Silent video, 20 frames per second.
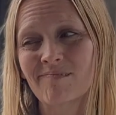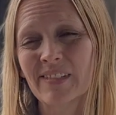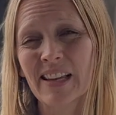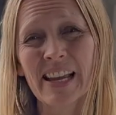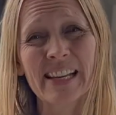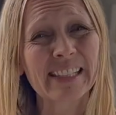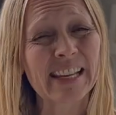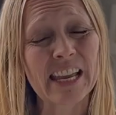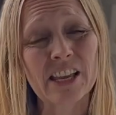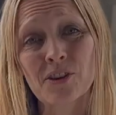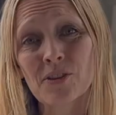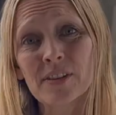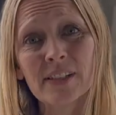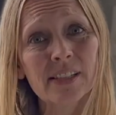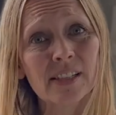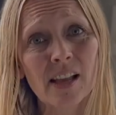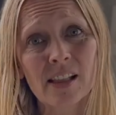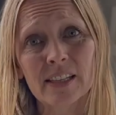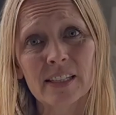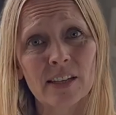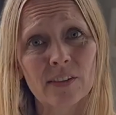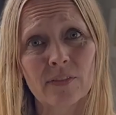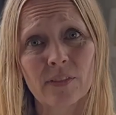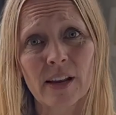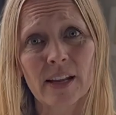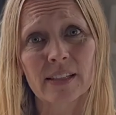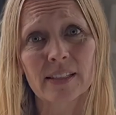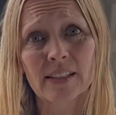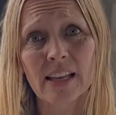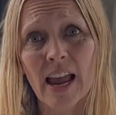Guys, I couldn't tell a
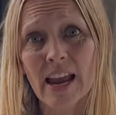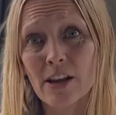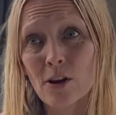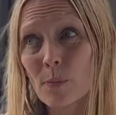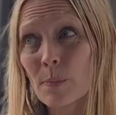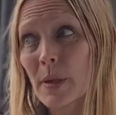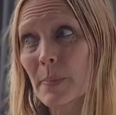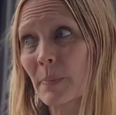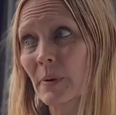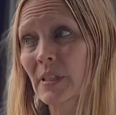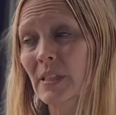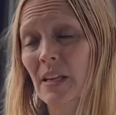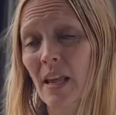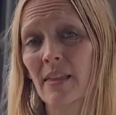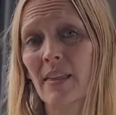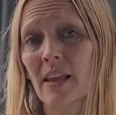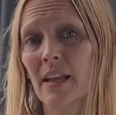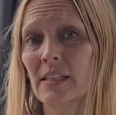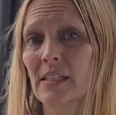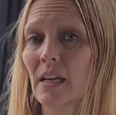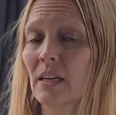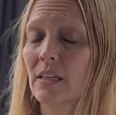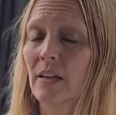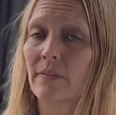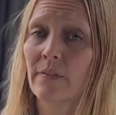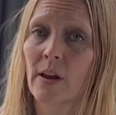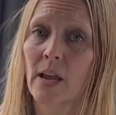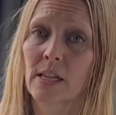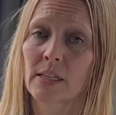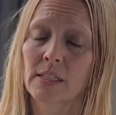difference. I know people say they can tell a
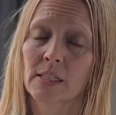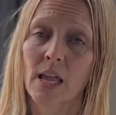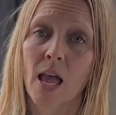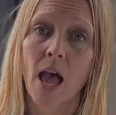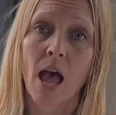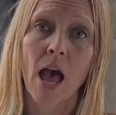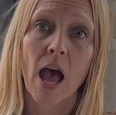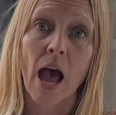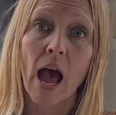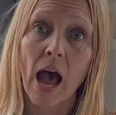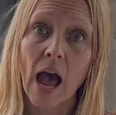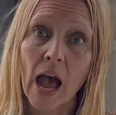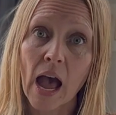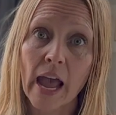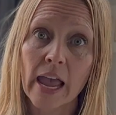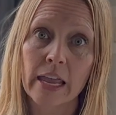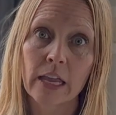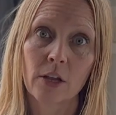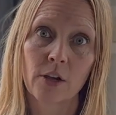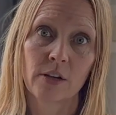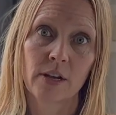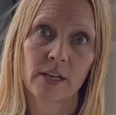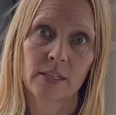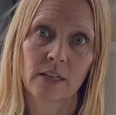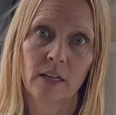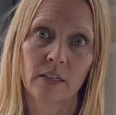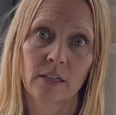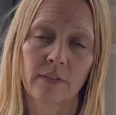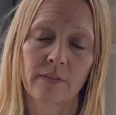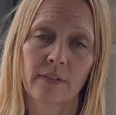difference. I could not
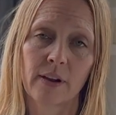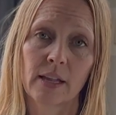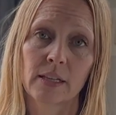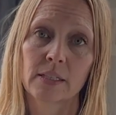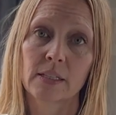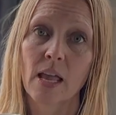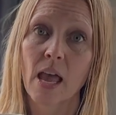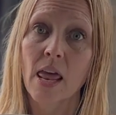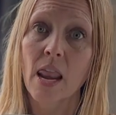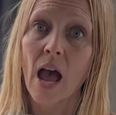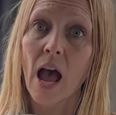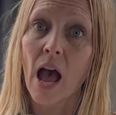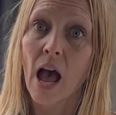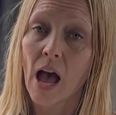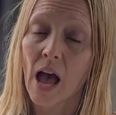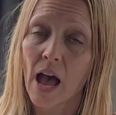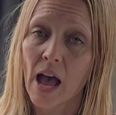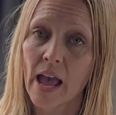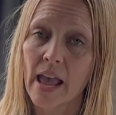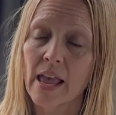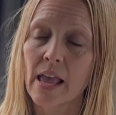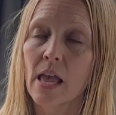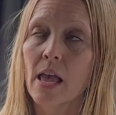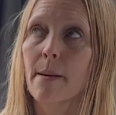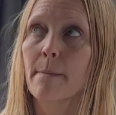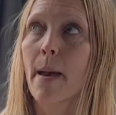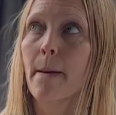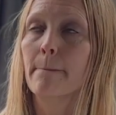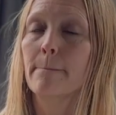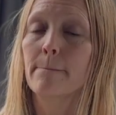tell a difference, and I
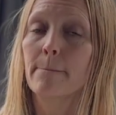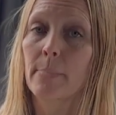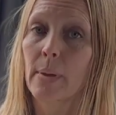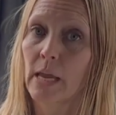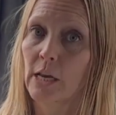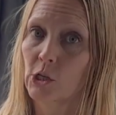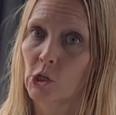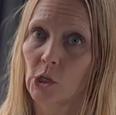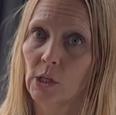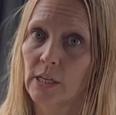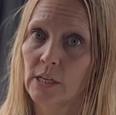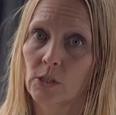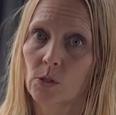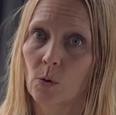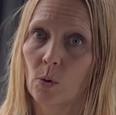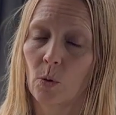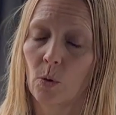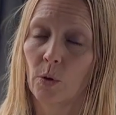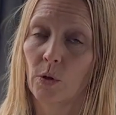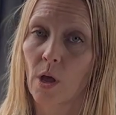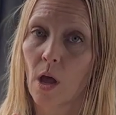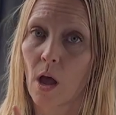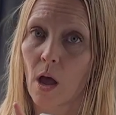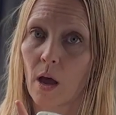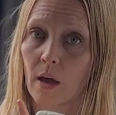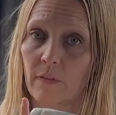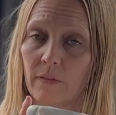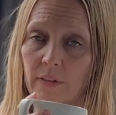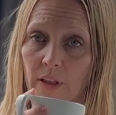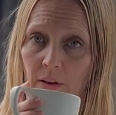am majorly sold
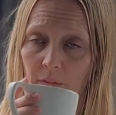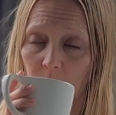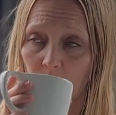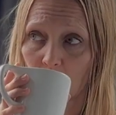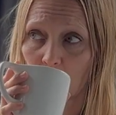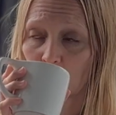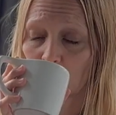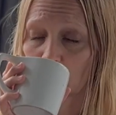on flavor.